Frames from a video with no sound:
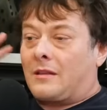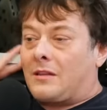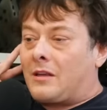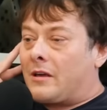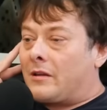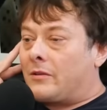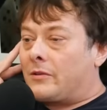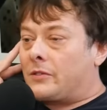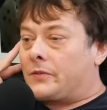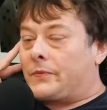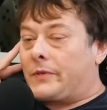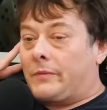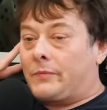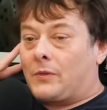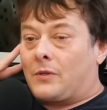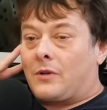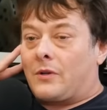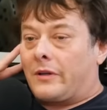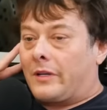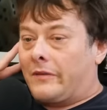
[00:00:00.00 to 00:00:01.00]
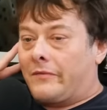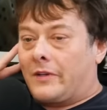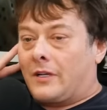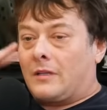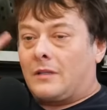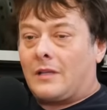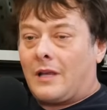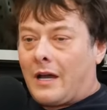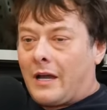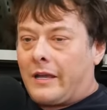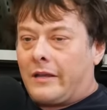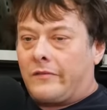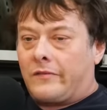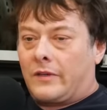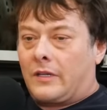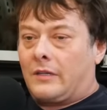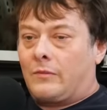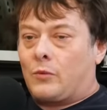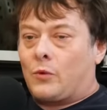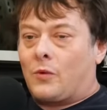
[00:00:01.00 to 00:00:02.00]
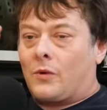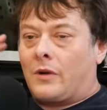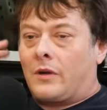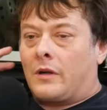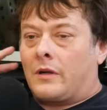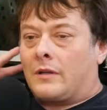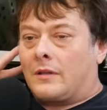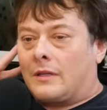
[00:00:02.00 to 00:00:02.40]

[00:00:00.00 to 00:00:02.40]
a lot of those people aren't even alive anymore.